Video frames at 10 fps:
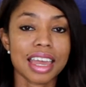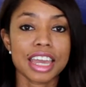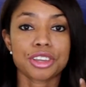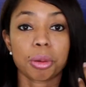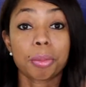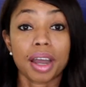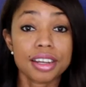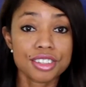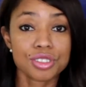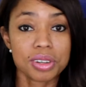and your
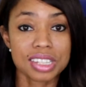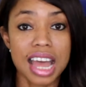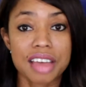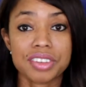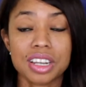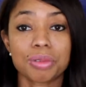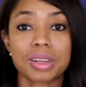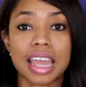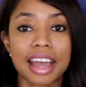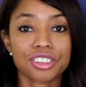body starts having a
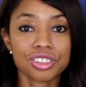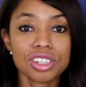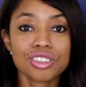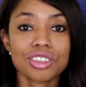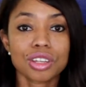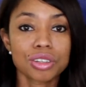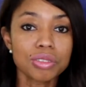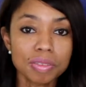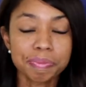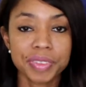reaction to the
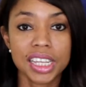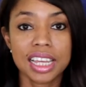gluten.